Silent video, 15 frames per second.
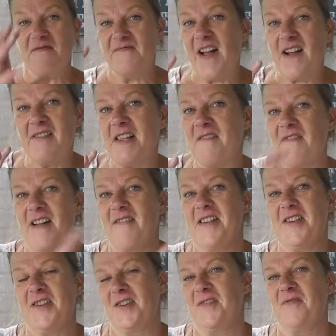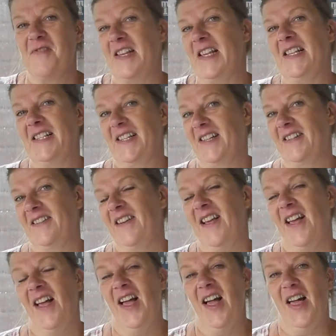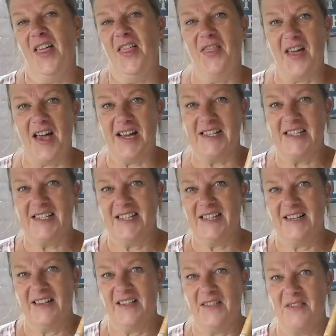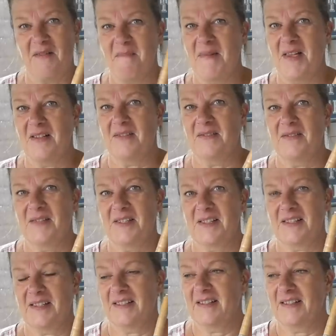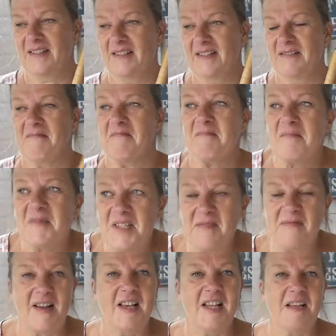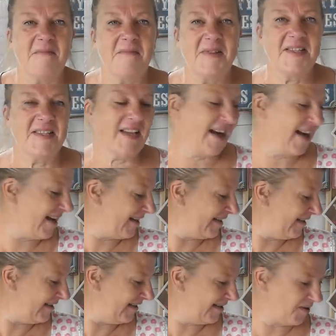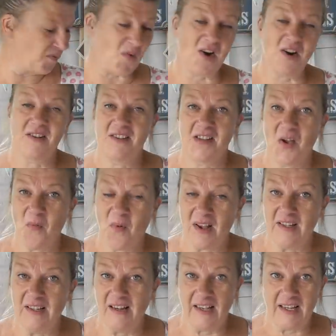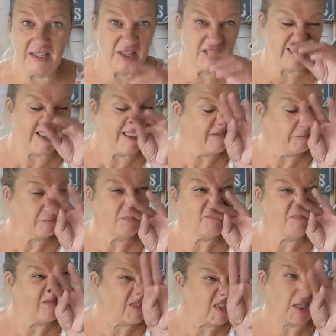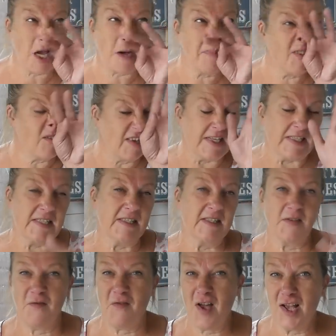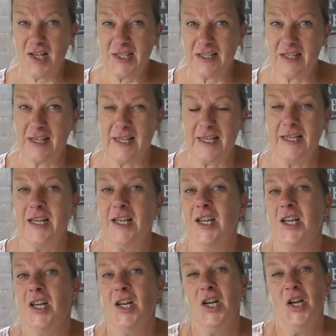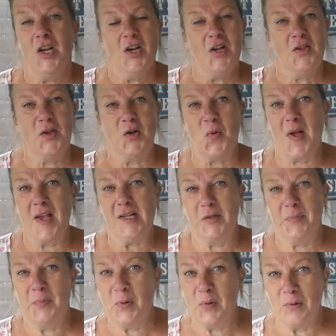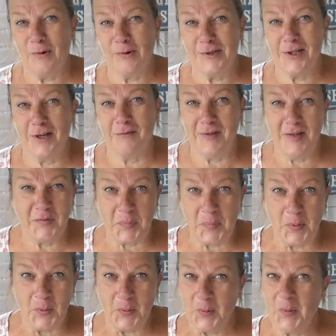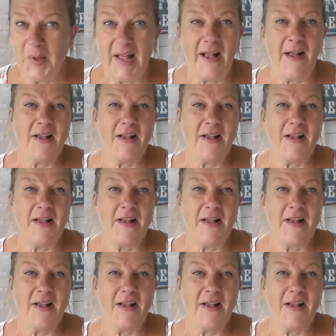Very, very good reason that the mills developed and worked so well in Lancashire. It's a couple of reasons. Firstly, the great port of Liverpool,